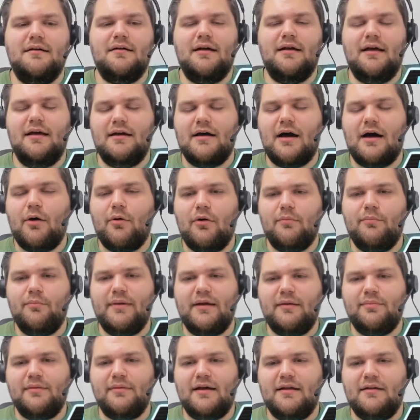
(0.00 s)
Our
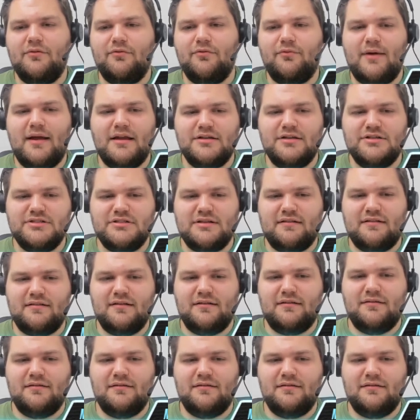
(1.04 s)
big blind range does not